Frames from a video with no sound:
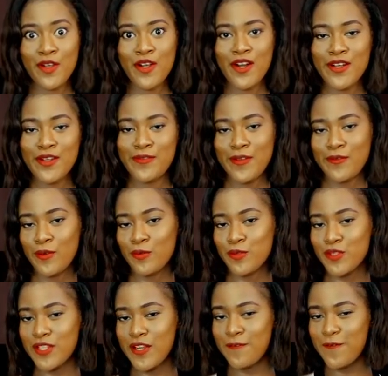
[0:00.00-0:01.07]
the garlic flavor will
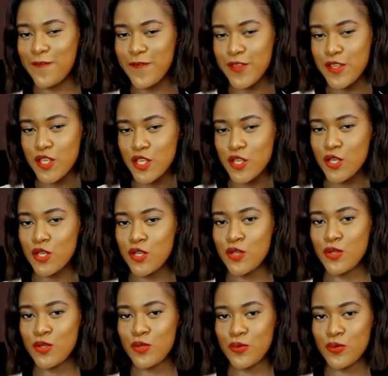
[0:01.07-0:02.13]
just
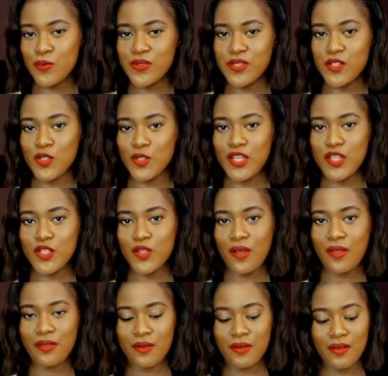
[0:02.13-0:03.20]
infuse into each
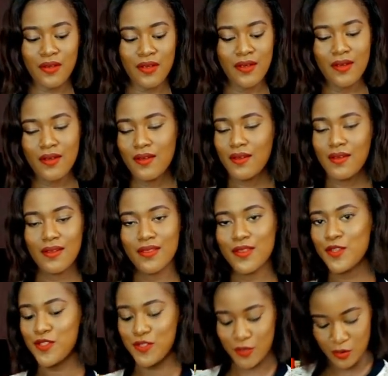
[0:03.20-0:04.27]
other.
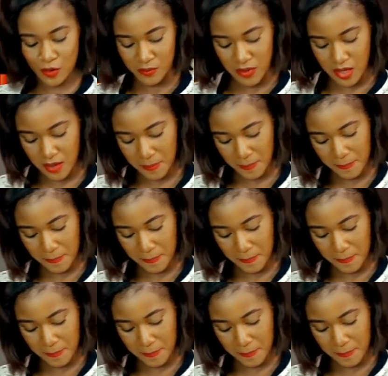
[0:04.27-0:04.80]
This is gonna be